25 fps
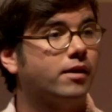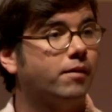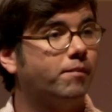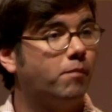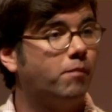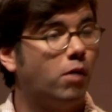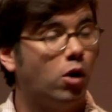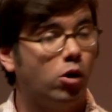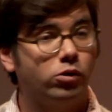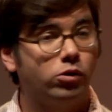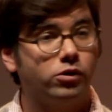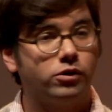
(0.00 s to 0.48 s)

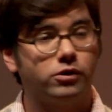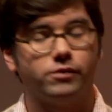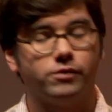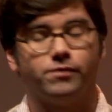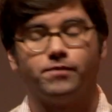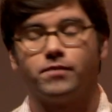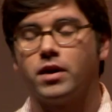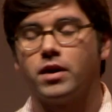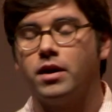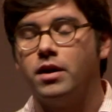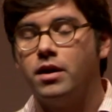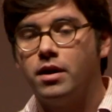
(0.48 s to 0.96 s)
debate, and
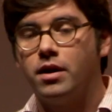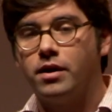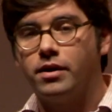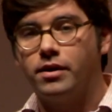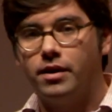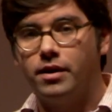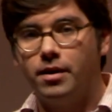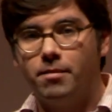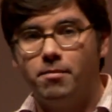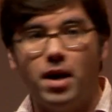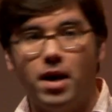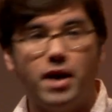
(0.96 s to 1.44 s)
vote.
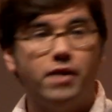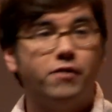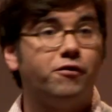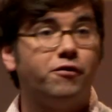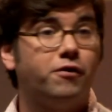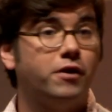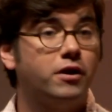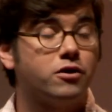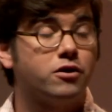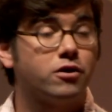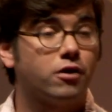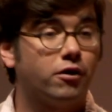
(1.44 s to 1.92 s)
The
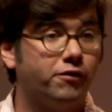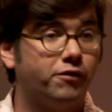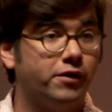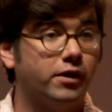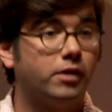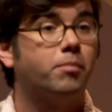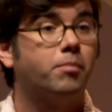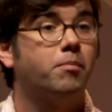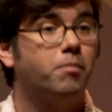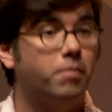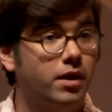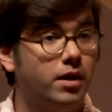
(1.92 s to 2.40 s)
main
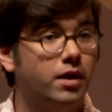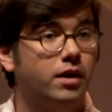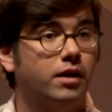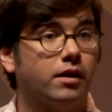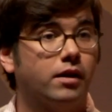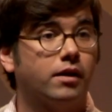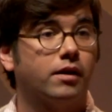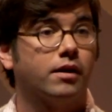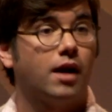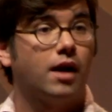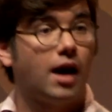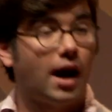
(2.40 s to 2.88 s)
feature of it
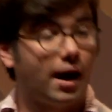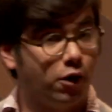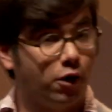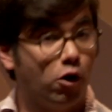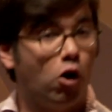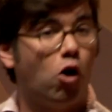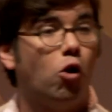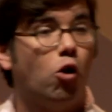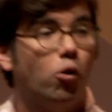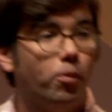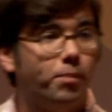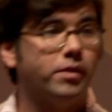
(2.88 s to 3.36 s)
being
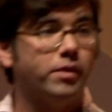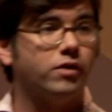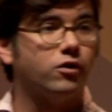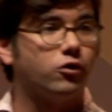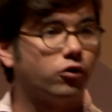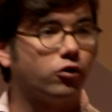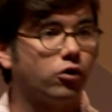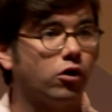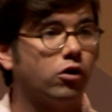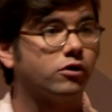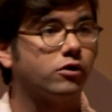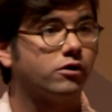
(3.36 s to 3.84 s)
an
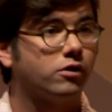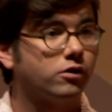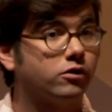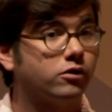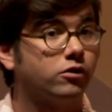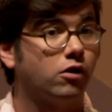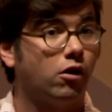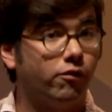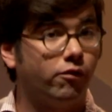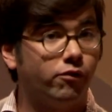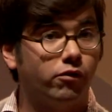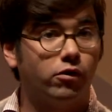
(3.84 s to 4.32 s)
open
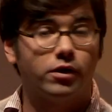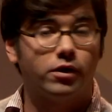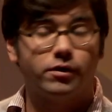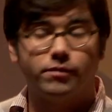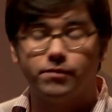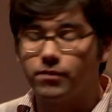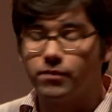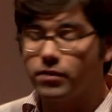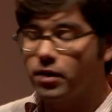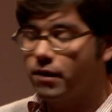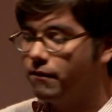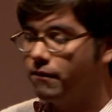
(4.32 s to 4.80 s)
source
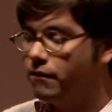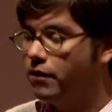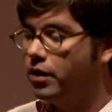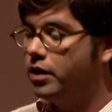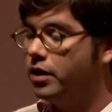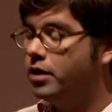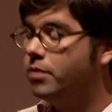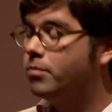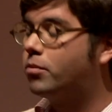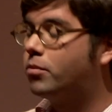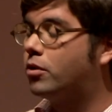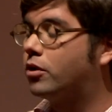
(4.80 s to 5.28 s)
software,
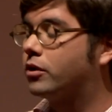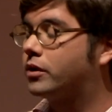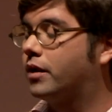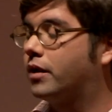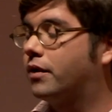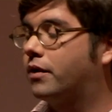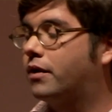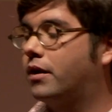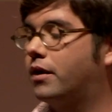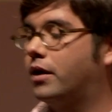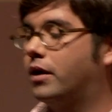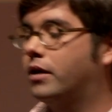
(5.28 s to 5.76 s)
very
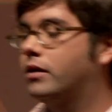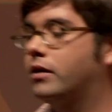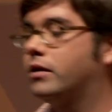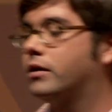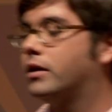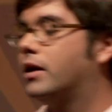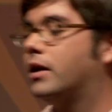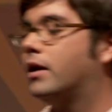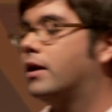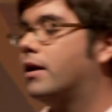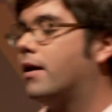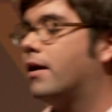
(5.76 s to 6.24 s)
important
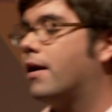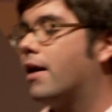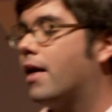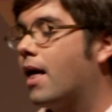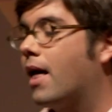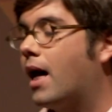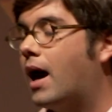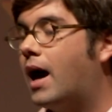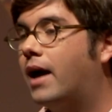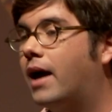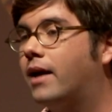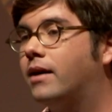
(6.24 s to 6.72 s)
thing.
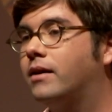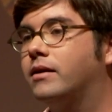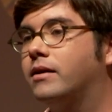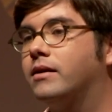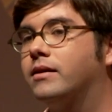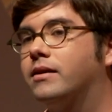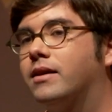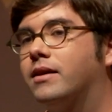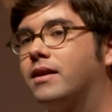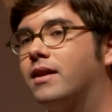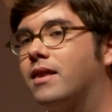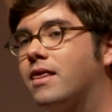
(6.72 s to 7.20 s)

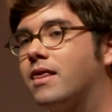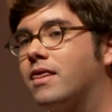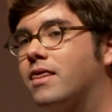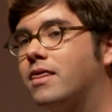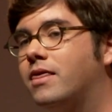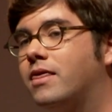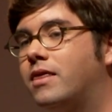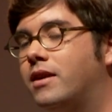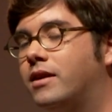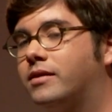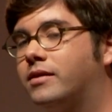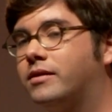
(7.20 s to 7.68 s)
And
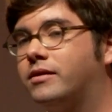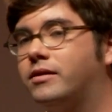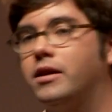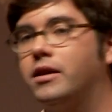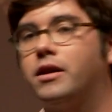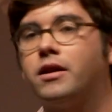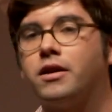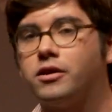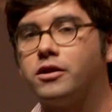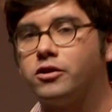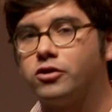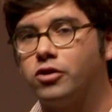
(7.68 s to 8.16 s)
the
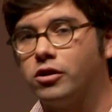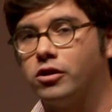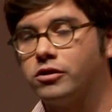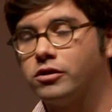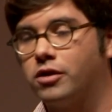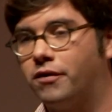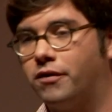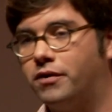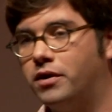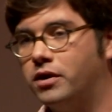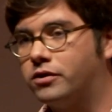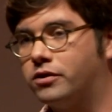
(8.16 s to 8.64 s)
secret
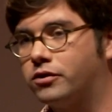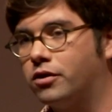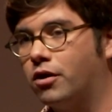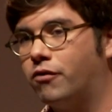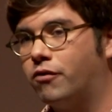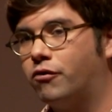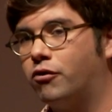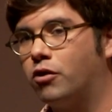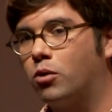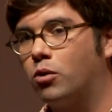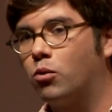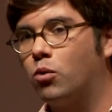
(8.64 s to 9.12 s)
sauce of
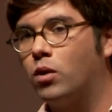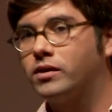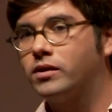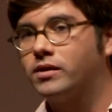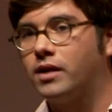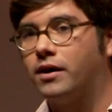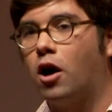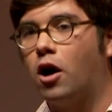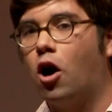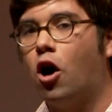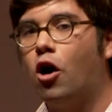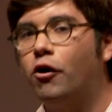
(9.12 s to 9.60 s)
this software
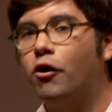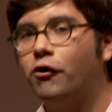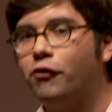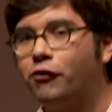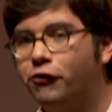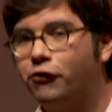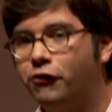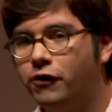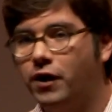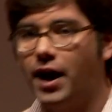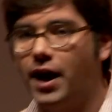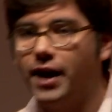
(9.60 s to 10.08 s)
was an
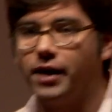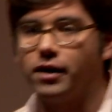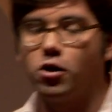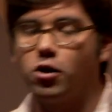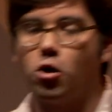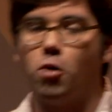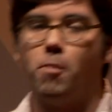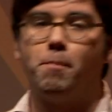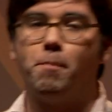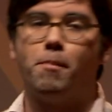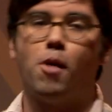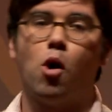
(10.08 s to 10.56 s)

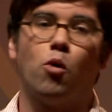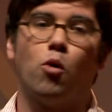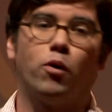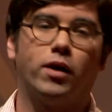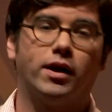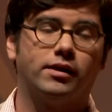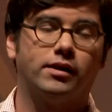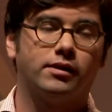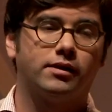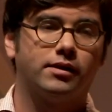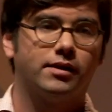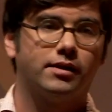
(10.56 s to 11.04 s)
offline
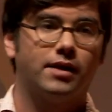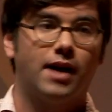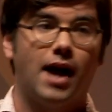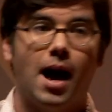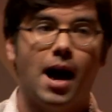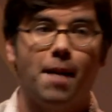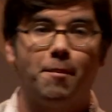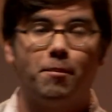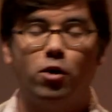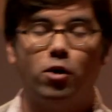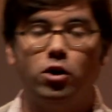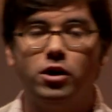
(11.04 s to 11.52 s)
component,
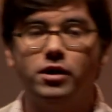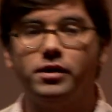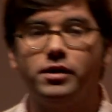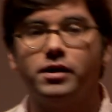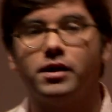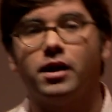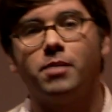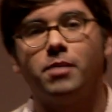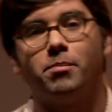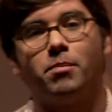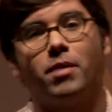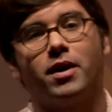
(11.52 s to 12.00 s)
a
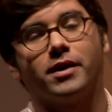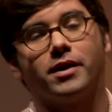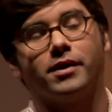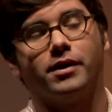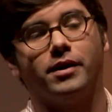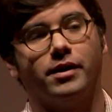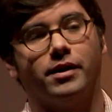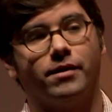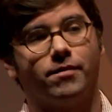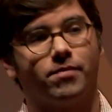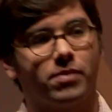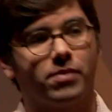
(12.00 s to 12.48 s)
political
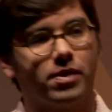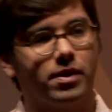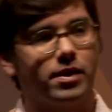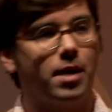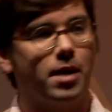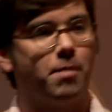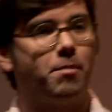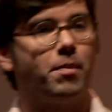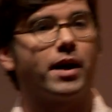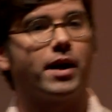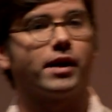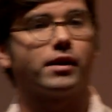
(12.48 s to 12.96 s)
party,
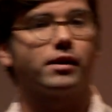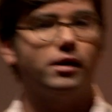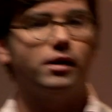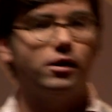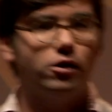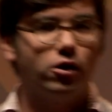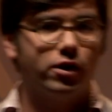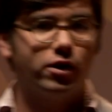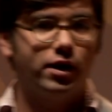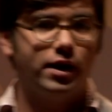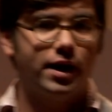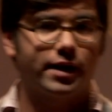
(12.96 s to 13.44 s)
the
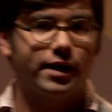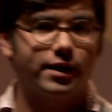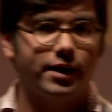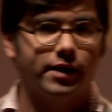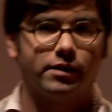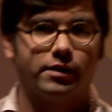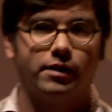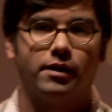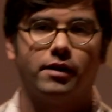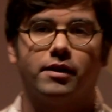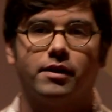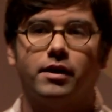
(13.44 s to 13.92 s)
Partido de
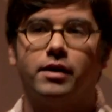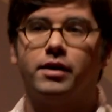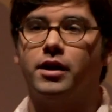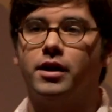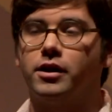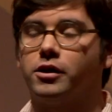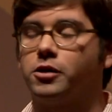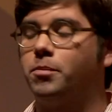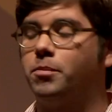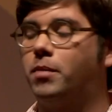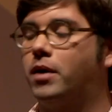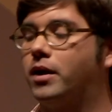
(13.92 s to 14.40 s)
la Red,
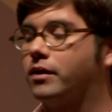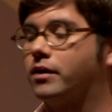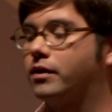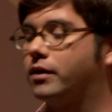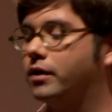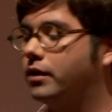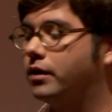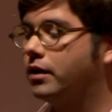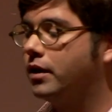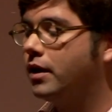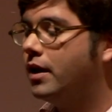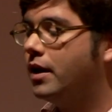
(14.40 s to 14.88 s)
the net
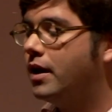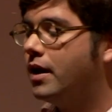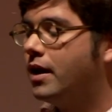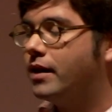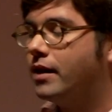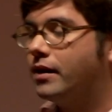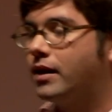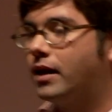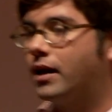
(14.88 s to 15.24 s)
party,